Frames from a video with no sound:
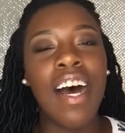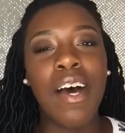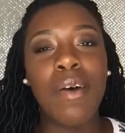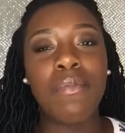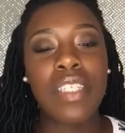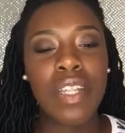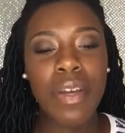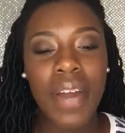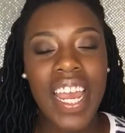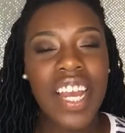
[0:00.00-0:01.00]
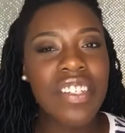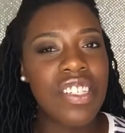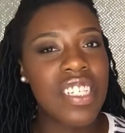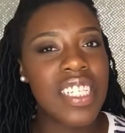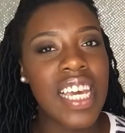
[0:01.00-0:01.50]
Um, so there were
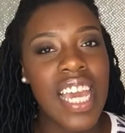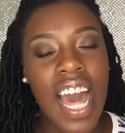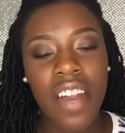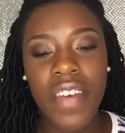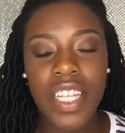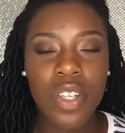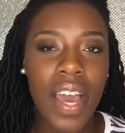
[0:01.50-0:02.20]
hairs just sticking out of it.